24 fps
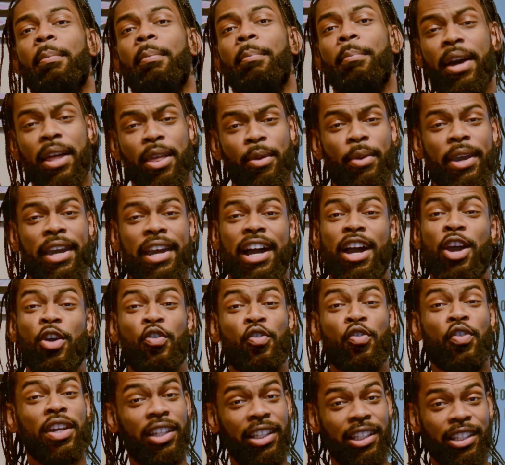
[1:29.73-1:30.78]
the way, I
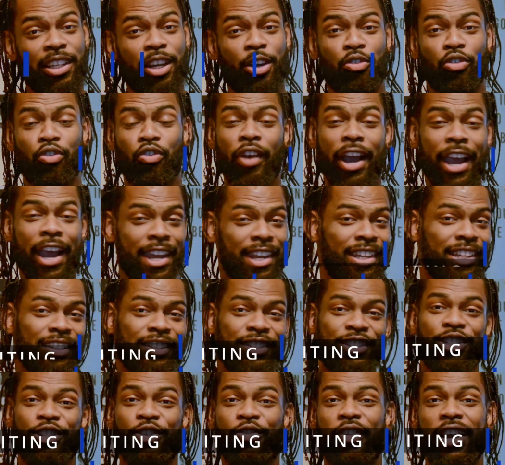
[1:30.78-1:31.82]
really love writing,
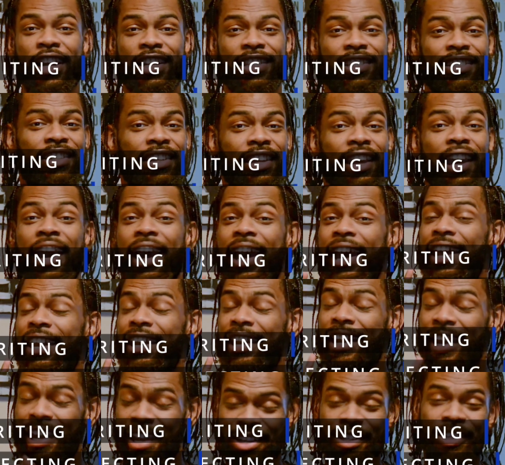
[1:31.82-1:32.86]
directing, and
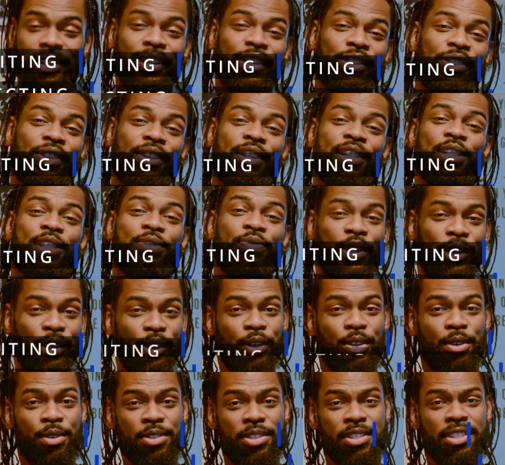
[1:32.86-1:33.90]
editing these
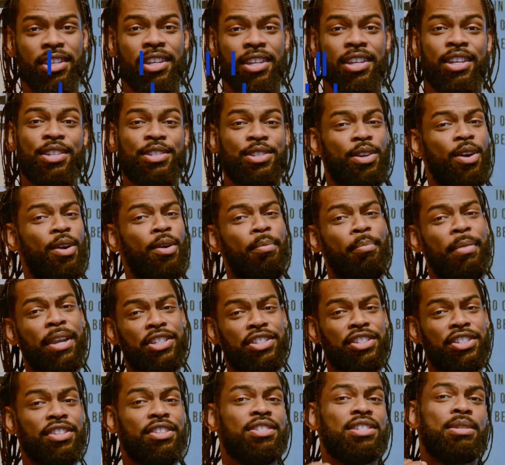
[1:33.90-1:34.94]
videos, so make sure
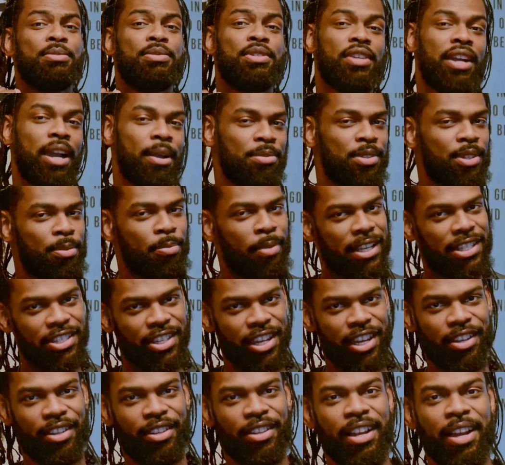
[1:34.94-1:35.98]
you subscribe to my
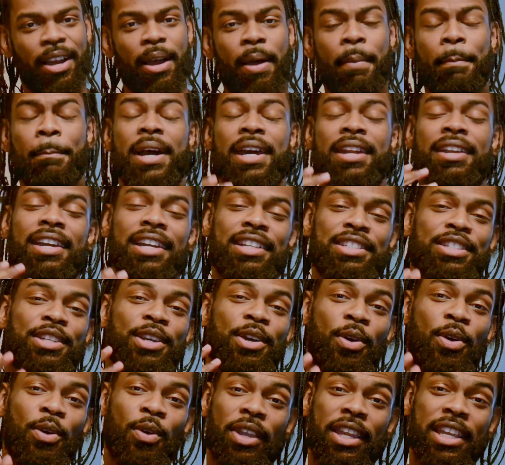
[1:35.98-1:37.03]
channel. My next
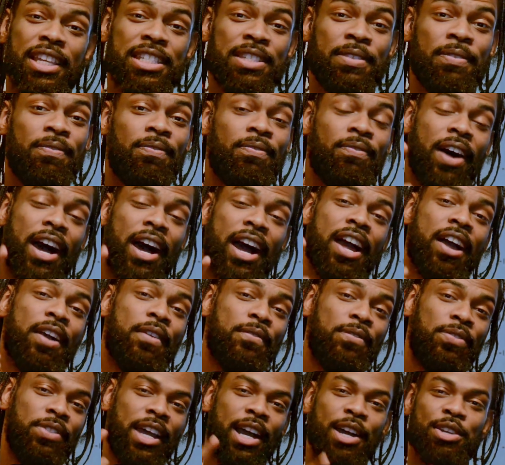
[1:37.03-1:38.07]
goal is
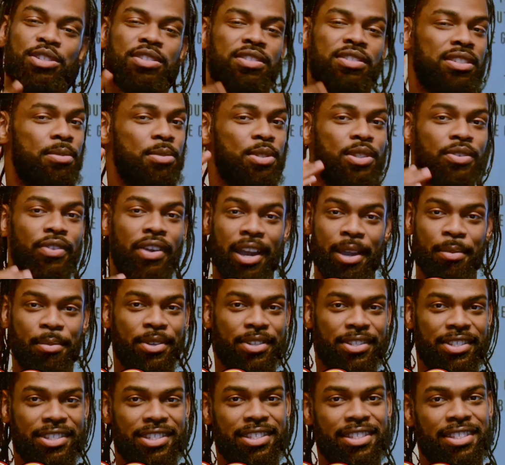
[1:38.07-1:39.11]
5,000
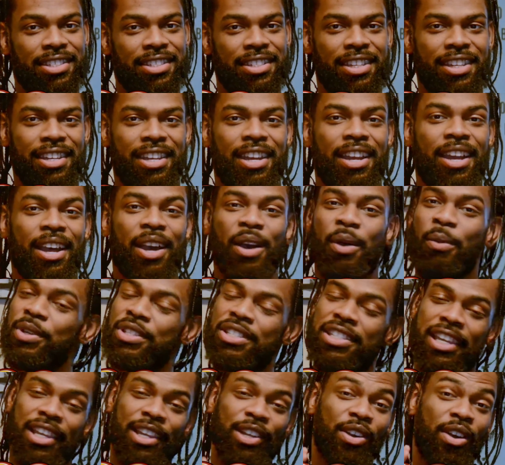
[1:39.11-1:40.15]
subscribers. We're
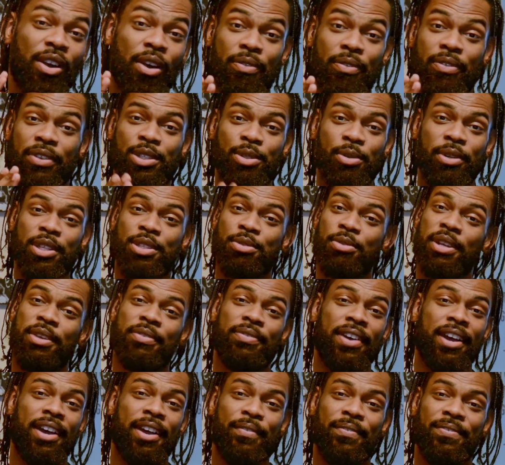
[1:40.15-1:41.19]
taking off in
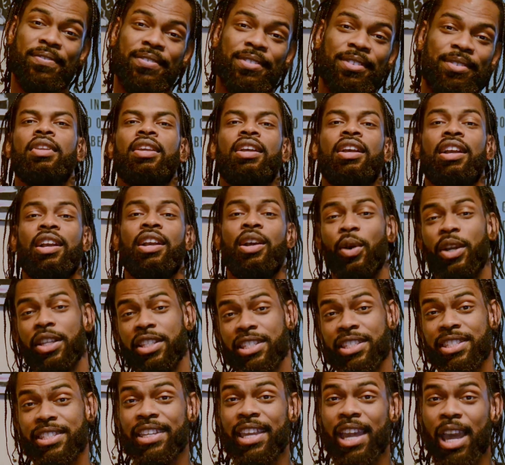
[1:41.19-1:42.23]
2025. Going to
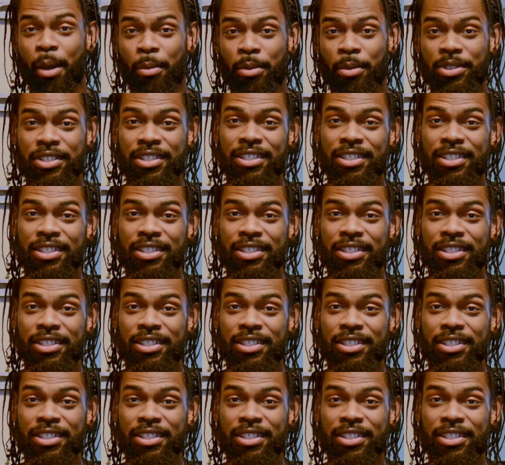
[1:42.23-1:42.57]
see Hamilton